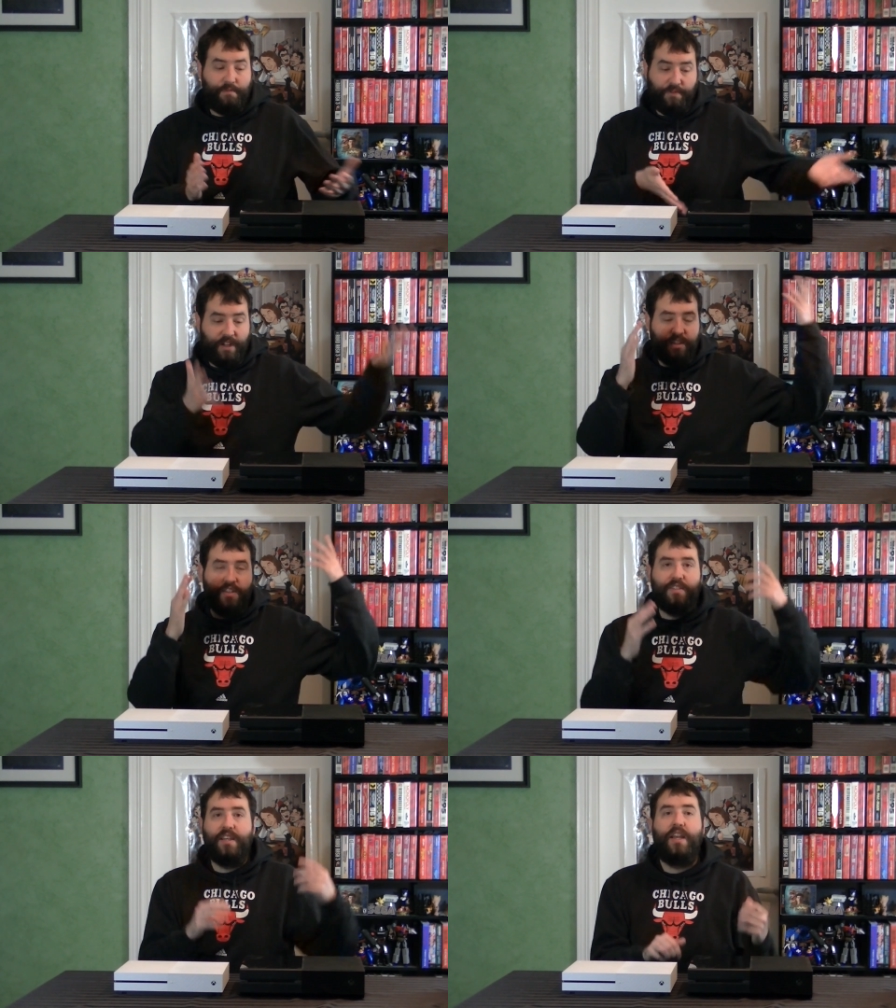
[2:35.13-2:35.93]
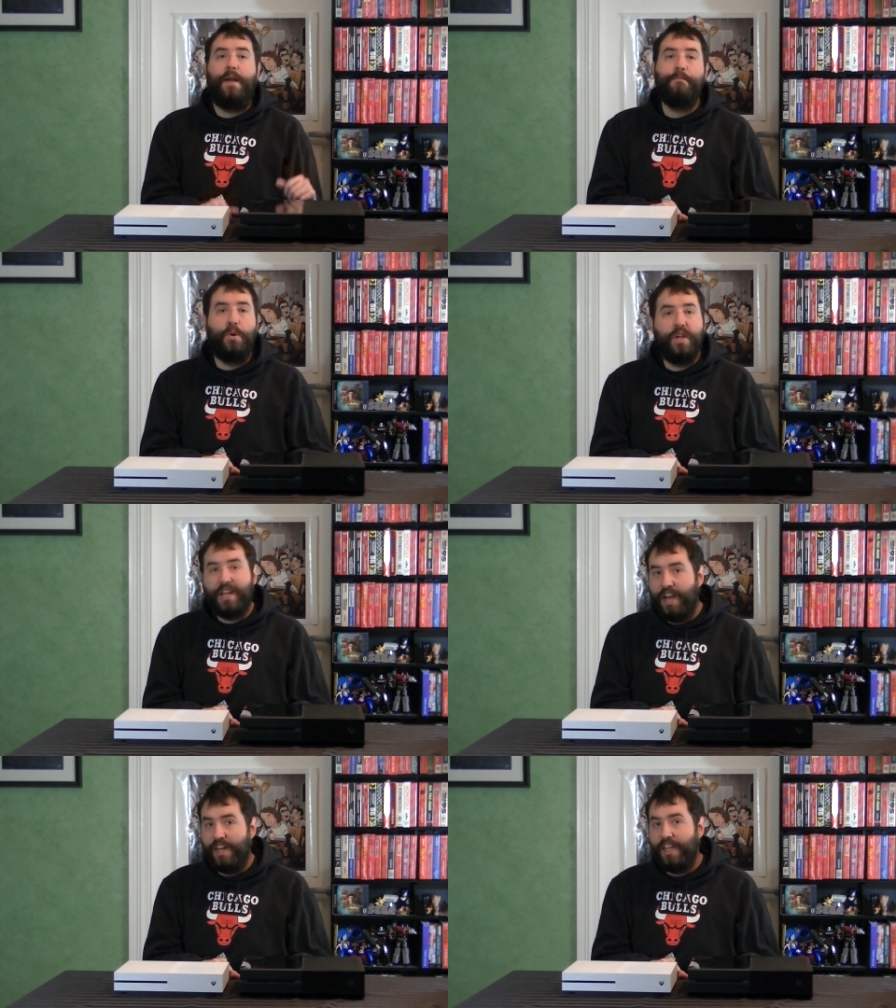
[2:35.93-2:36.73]
fuck this thing, I'm
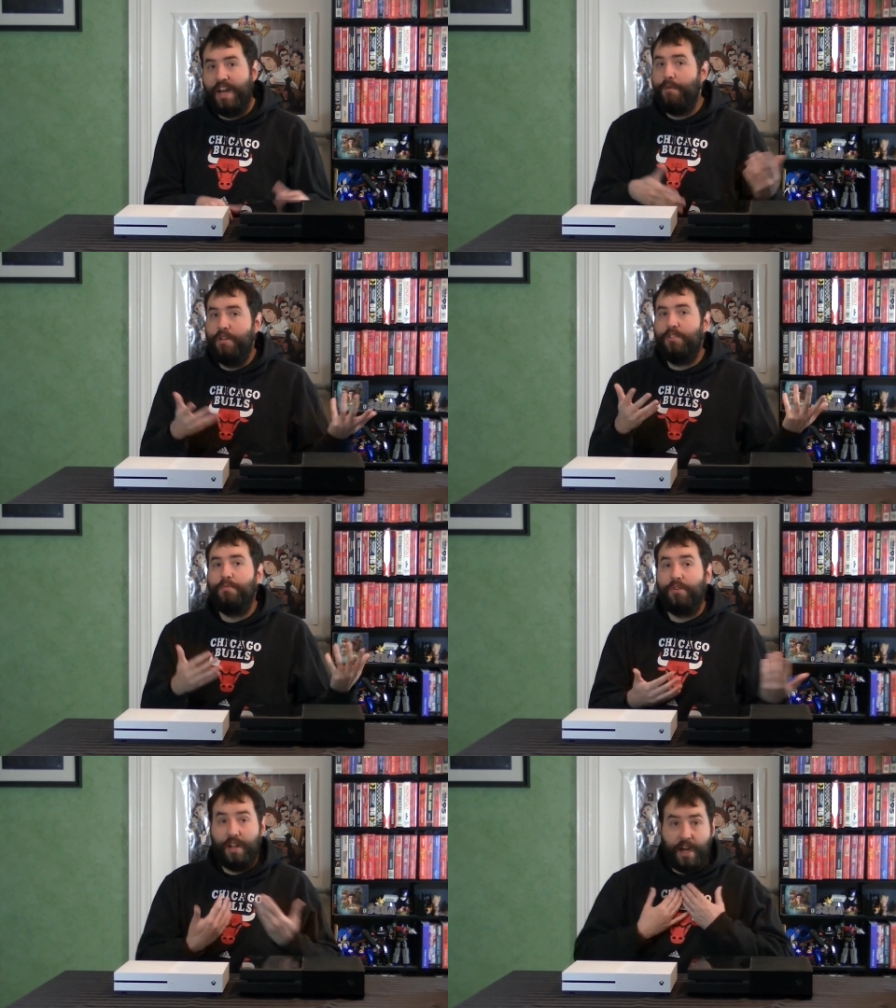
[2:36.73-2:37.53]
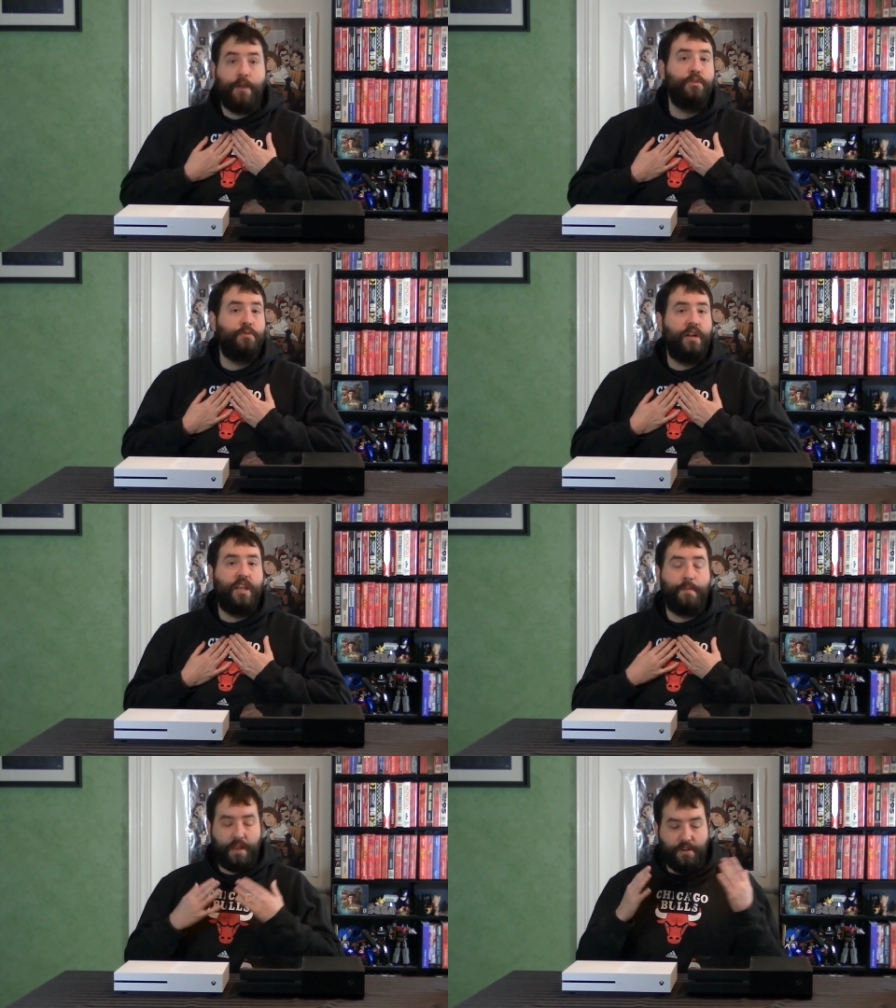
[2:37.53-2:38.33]
boycotting it, I won't support it, and I was one of them.